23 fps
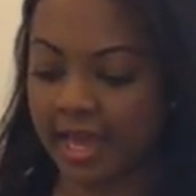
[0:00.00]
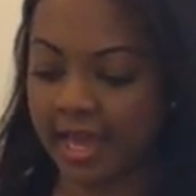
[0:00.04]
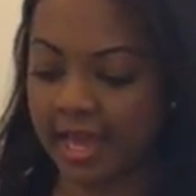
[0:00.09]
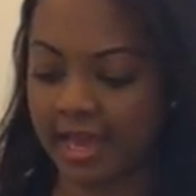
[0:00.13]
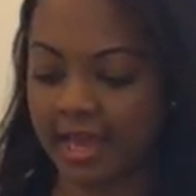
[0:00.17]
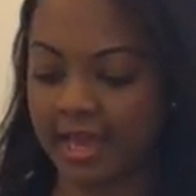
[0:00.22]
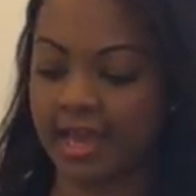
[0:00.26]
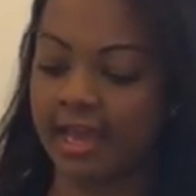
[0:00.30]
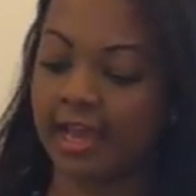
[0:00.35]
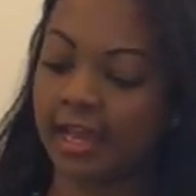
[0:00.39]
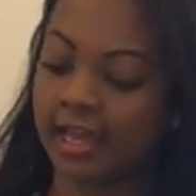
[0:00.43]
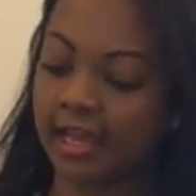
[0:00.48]

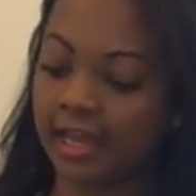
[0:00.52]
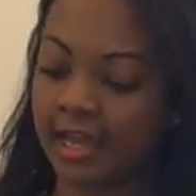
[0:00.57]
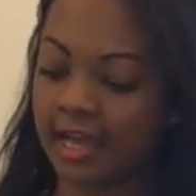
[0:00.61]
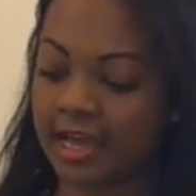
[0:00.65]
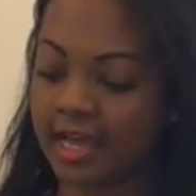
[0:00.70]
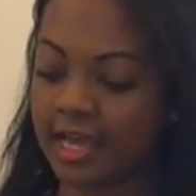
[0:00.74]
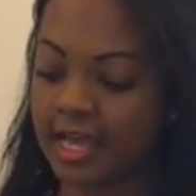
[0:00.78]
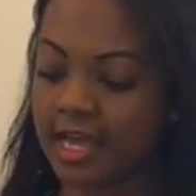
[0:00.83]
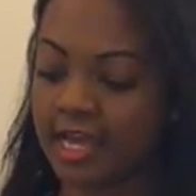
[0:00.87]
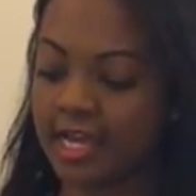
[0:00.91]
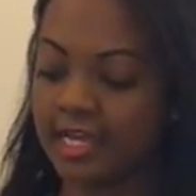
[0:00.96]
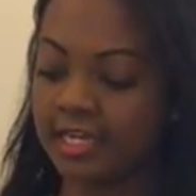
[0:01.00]
Okay,
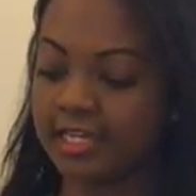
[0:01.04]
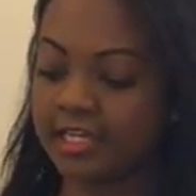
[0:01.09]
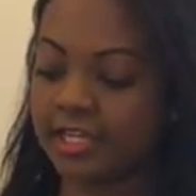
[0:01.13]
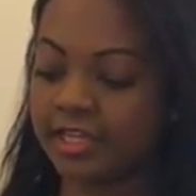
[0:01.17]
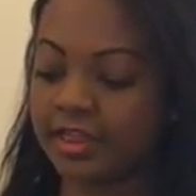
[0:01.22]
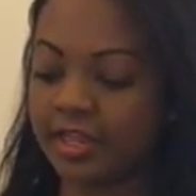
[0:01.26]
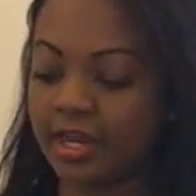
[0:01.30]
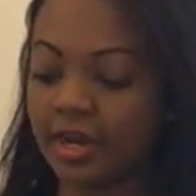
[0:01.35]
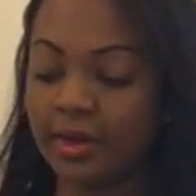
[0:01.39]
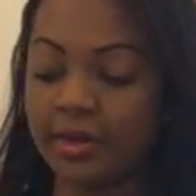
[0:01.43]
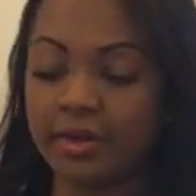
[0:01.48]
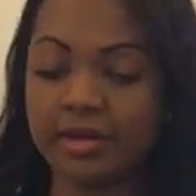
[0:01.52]
so
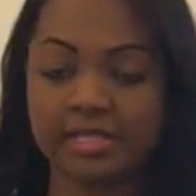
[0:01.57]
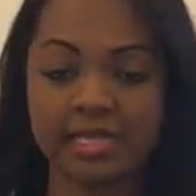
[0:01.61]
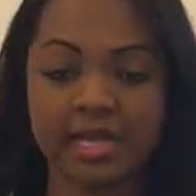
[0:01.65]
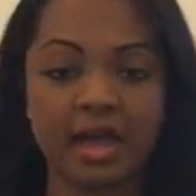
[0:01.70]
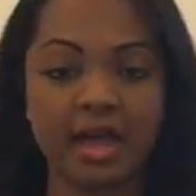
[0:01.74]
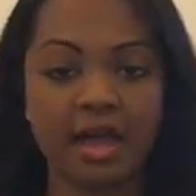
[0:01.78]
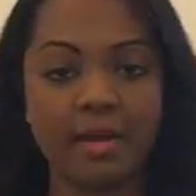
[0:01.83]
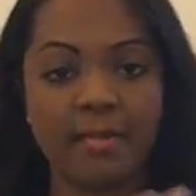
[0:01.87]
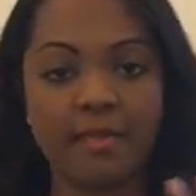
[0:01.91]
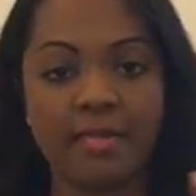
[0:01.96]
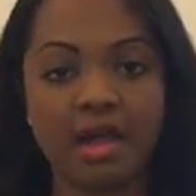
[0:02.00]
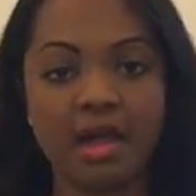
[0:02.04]
those
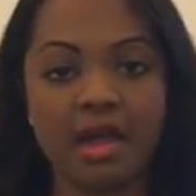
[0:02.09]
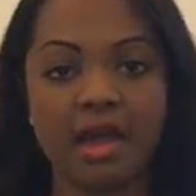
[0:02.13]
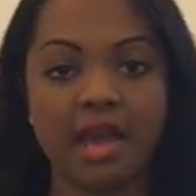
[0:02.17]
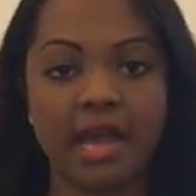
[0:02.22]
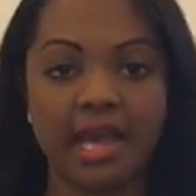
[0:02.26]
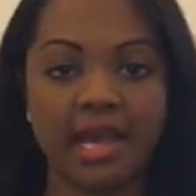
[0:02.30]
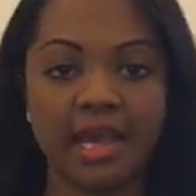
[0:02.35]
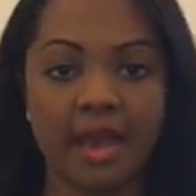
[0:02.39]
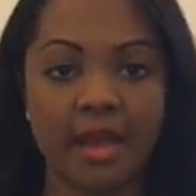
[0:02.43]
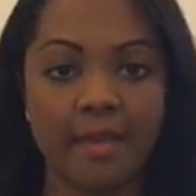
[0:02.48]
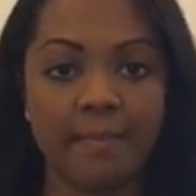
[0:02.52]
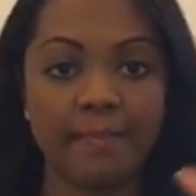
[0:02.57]
are
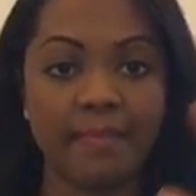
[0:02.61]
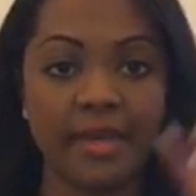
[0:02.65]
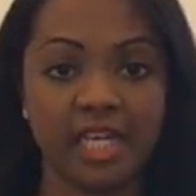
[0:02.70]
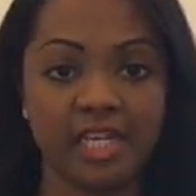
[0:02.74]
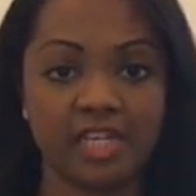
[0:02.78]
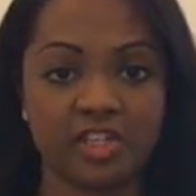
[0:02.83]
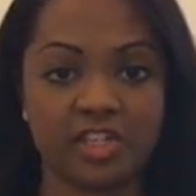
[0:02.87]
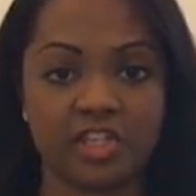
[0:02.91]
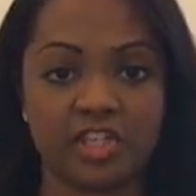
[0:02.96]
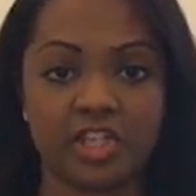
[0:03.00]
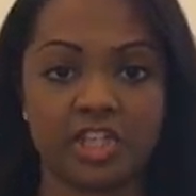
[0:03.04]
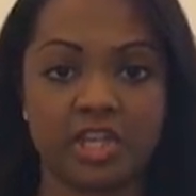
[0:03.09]
my
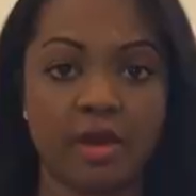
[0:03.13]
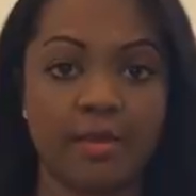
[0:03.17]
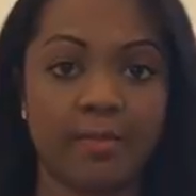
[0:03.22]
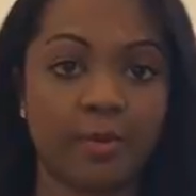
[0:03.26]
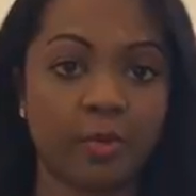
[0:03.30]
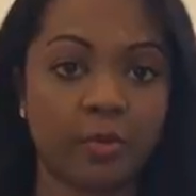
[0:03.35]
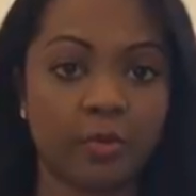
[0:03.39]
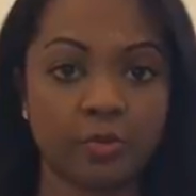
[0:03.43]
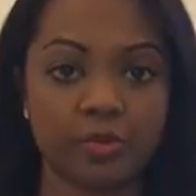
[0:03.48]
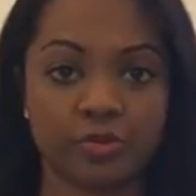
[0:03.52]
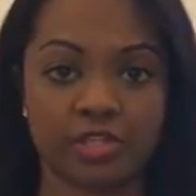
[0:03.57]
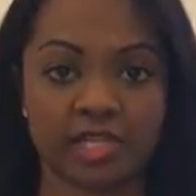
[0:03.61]
beach
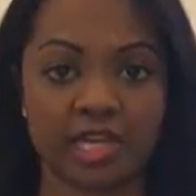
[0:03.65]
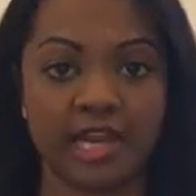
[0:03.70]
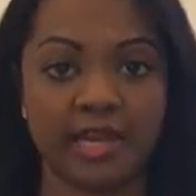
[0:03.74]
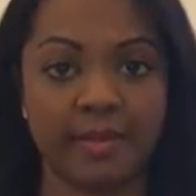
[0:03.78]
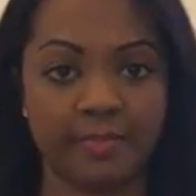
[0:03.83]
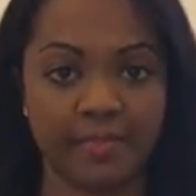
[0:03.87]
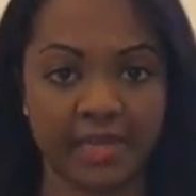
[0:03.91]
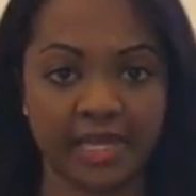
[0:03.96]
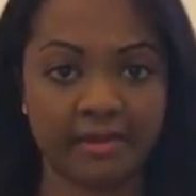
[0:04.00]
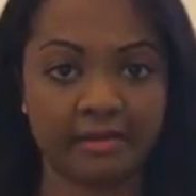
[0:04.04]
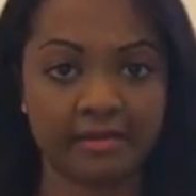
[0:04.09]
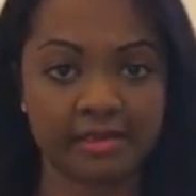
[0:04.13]

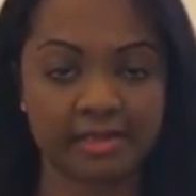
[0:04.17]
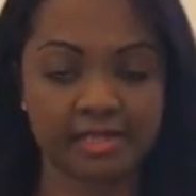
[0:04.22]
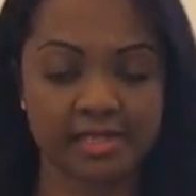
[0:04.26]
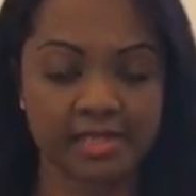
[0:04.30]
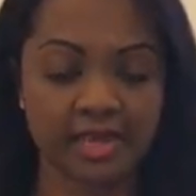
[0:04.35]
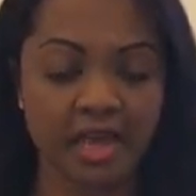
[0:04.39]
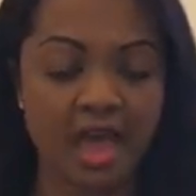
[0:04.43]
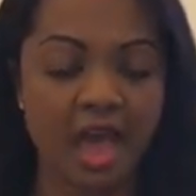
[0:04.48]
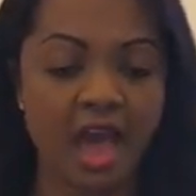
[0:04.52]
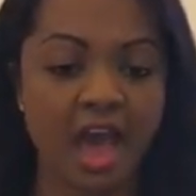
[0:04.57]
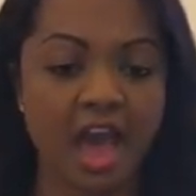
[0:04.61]
poolside bits.